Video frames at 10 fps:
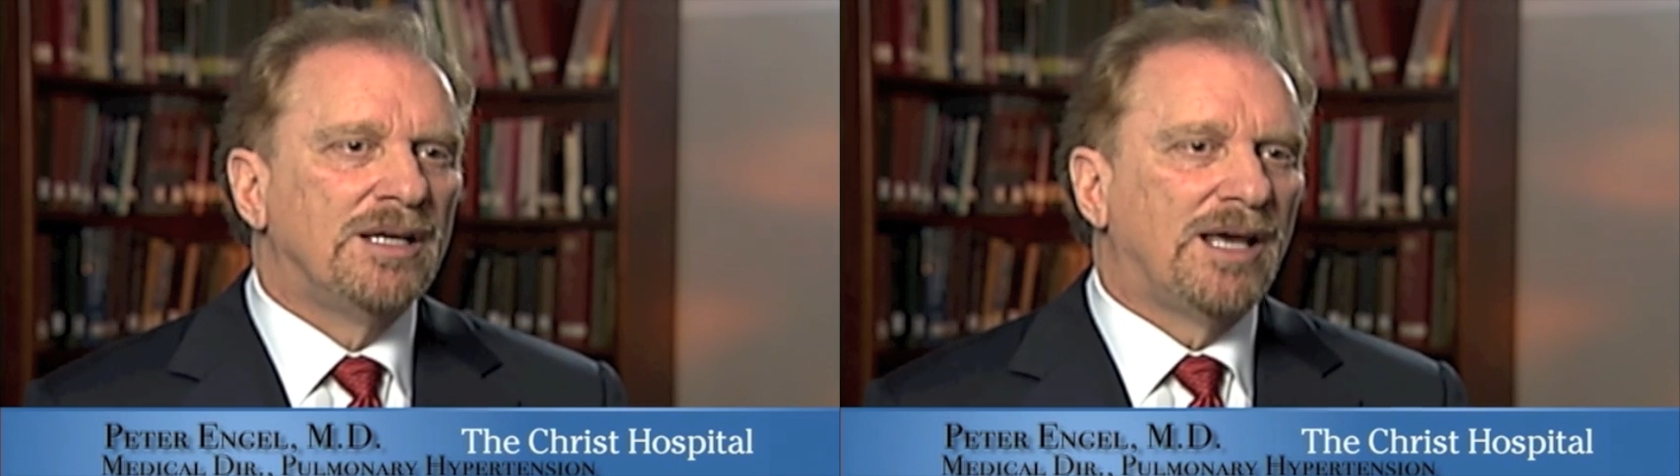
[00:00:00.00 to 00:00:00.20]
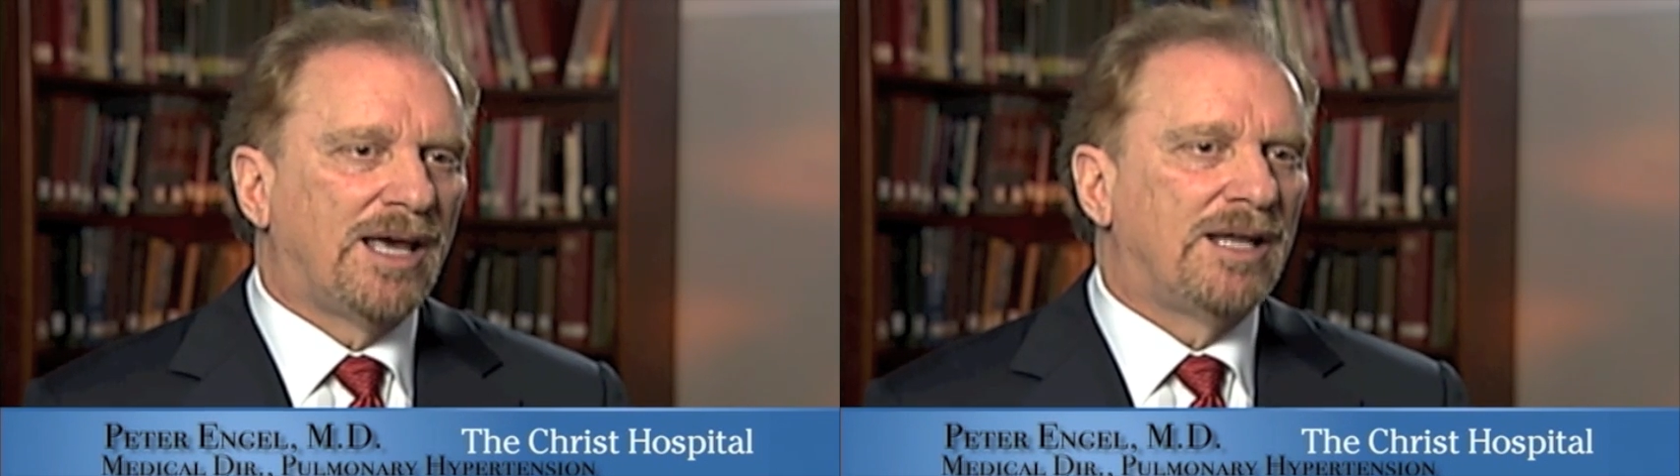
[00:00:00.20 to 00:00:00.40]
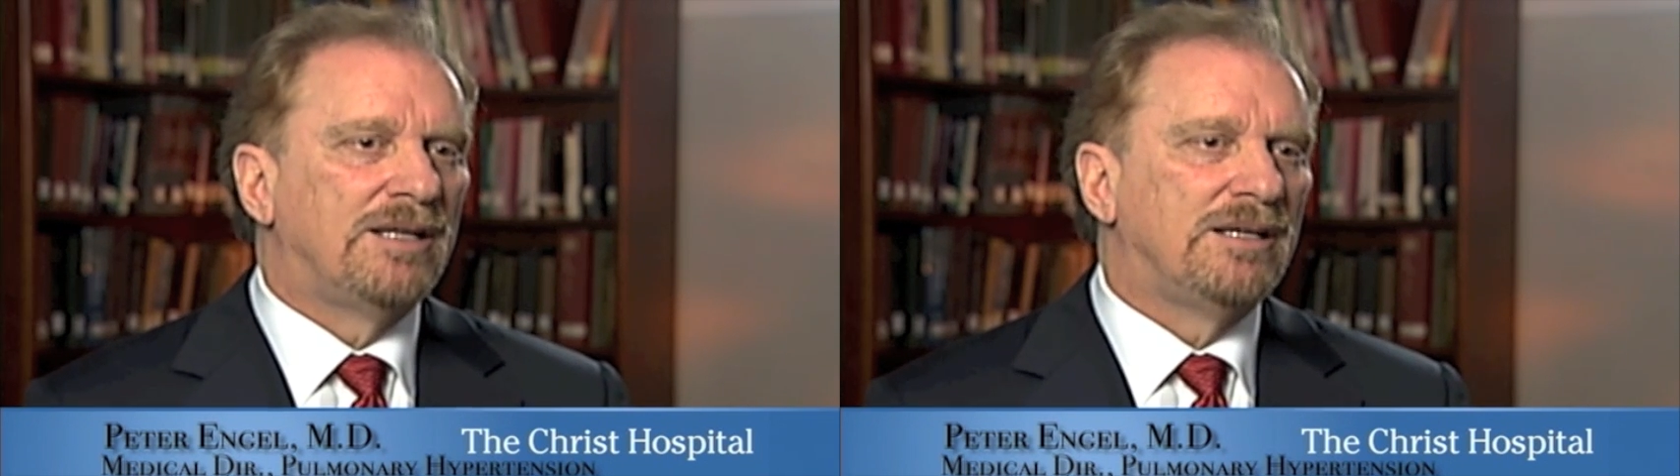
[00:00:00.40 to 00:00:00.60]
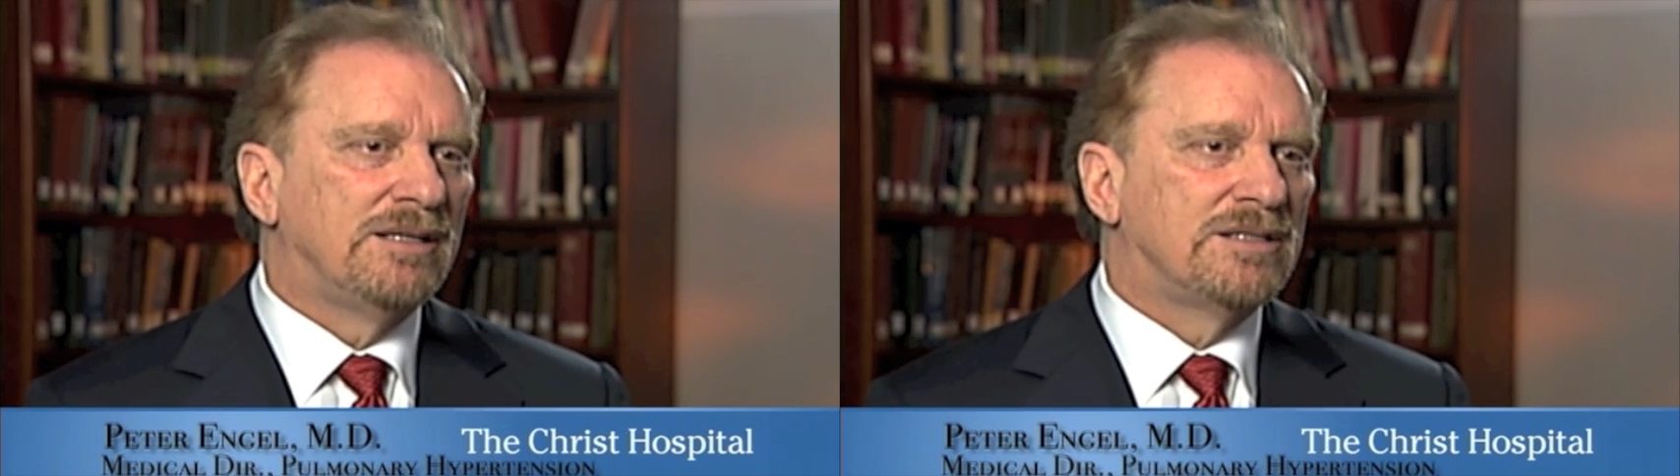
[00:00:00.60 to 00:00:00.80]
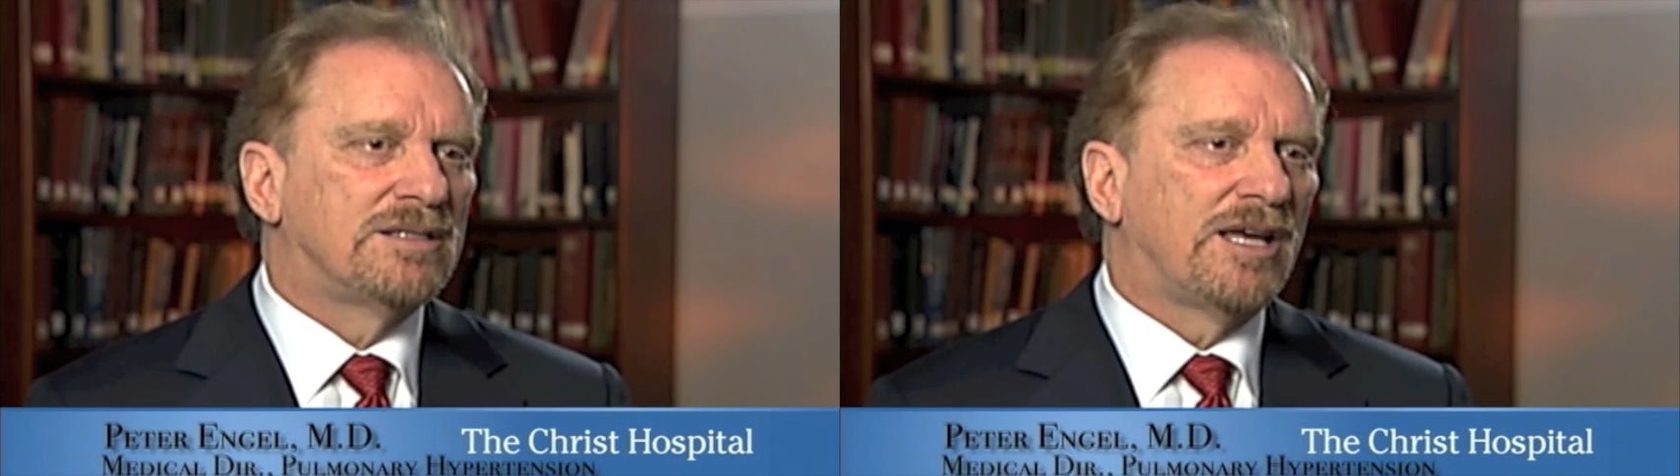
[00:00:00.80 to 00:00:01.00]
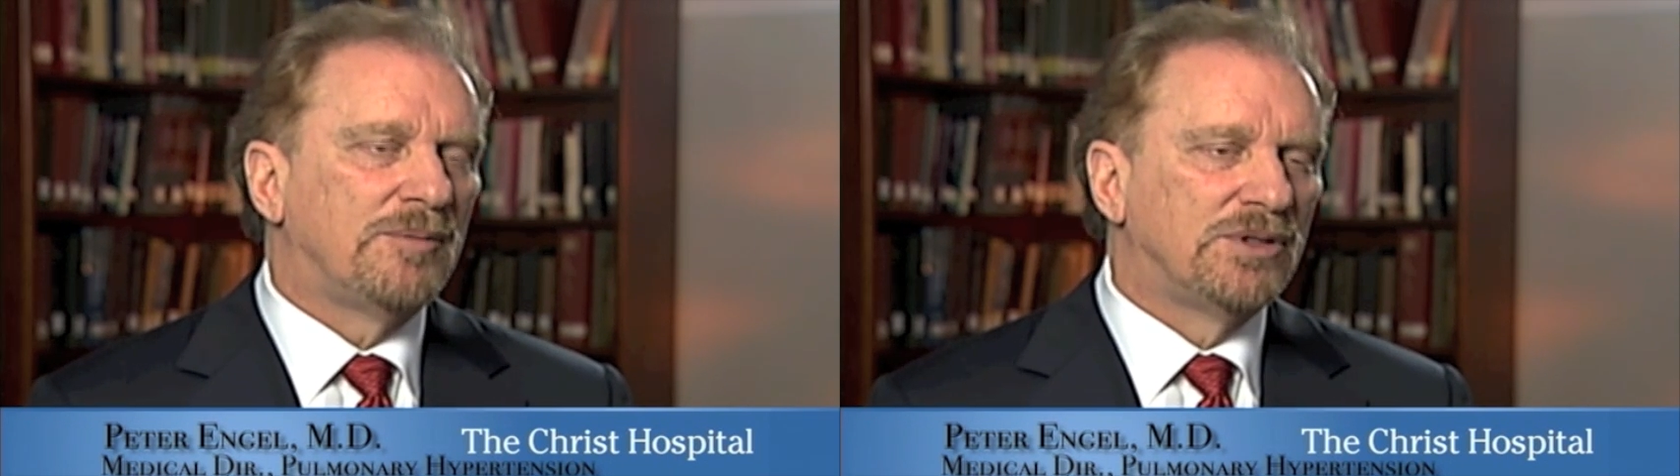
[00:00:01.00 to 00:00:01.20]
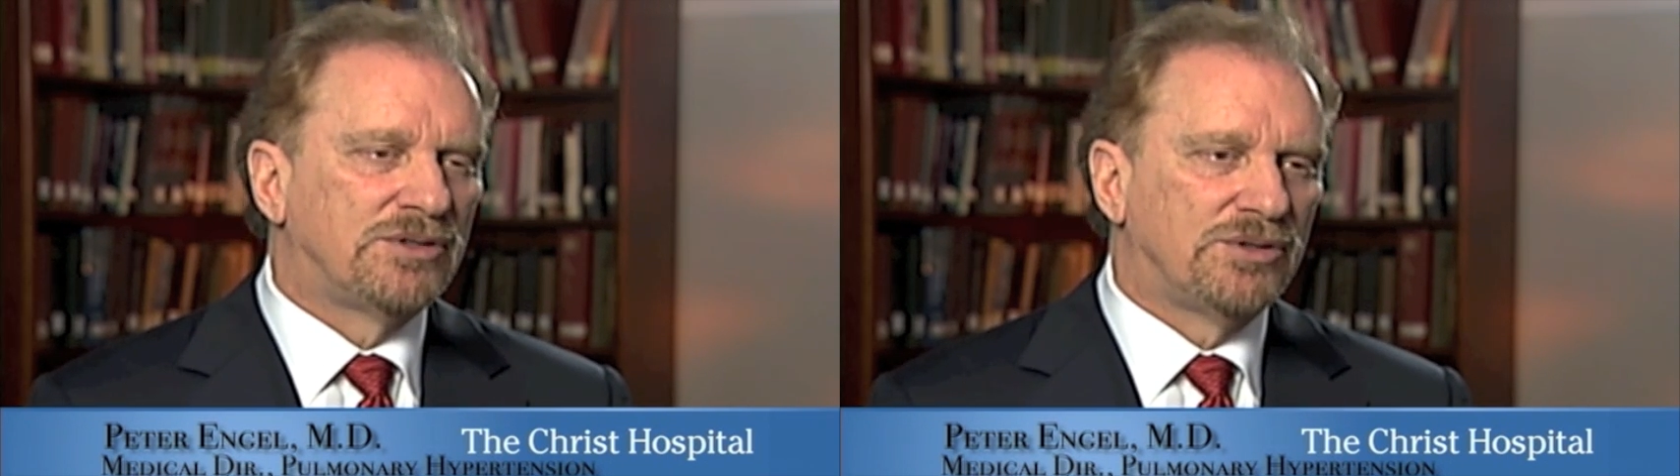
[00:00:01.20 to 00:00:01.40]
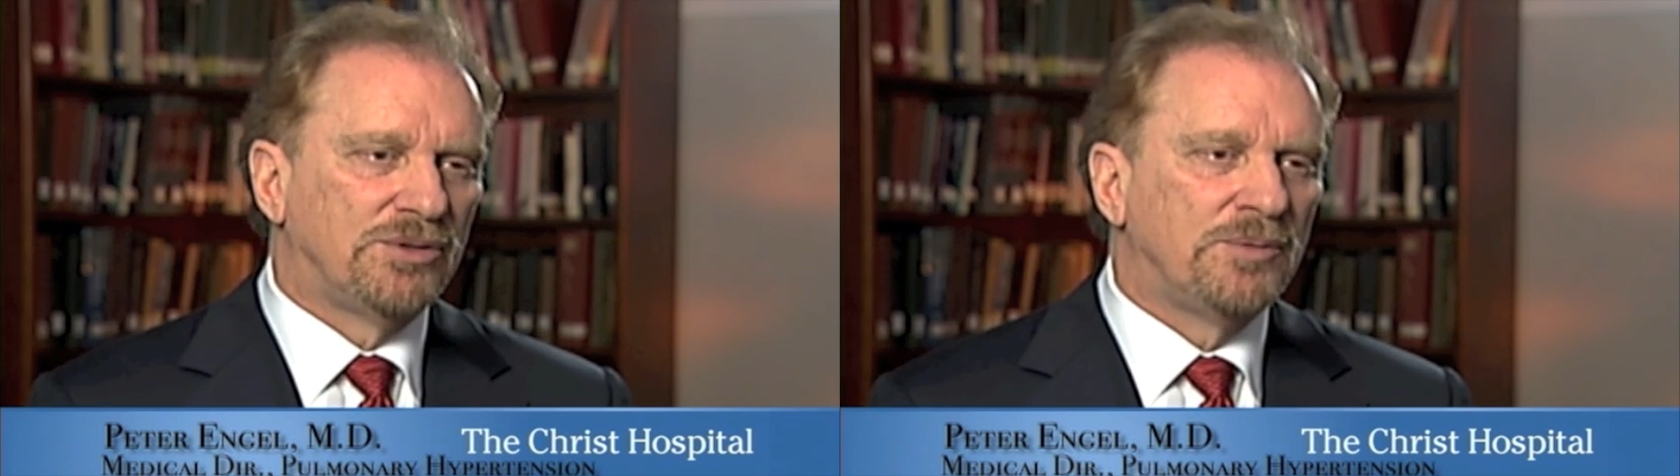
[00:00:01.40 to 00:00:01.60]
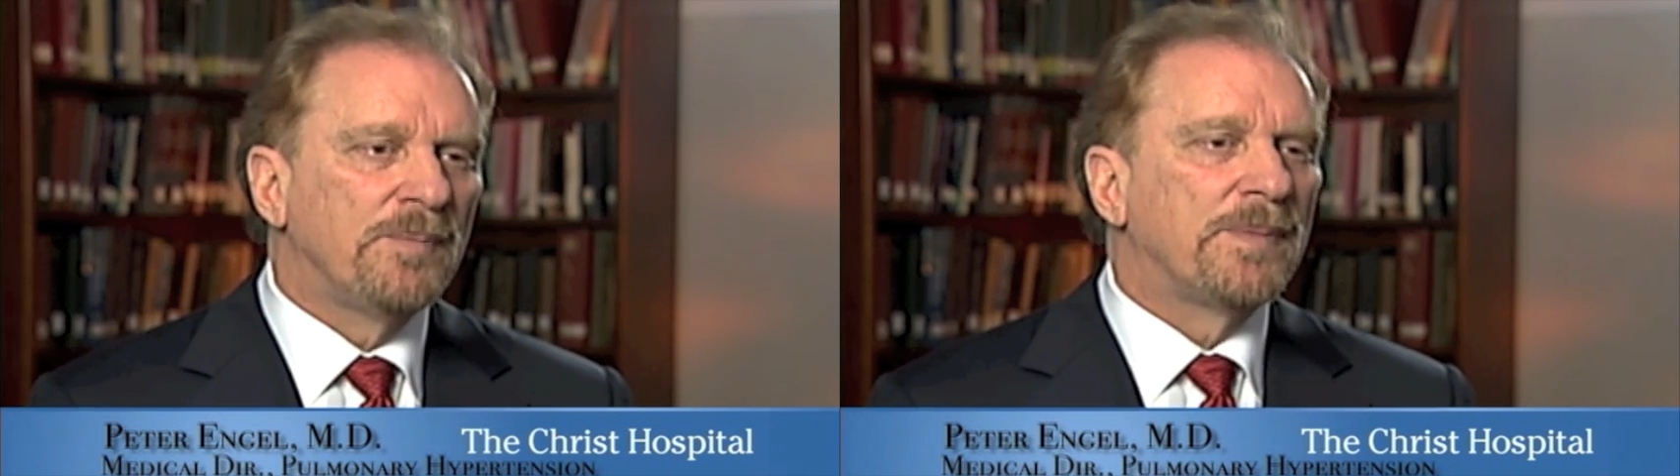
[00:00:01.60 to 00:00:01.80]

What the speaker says: and is able to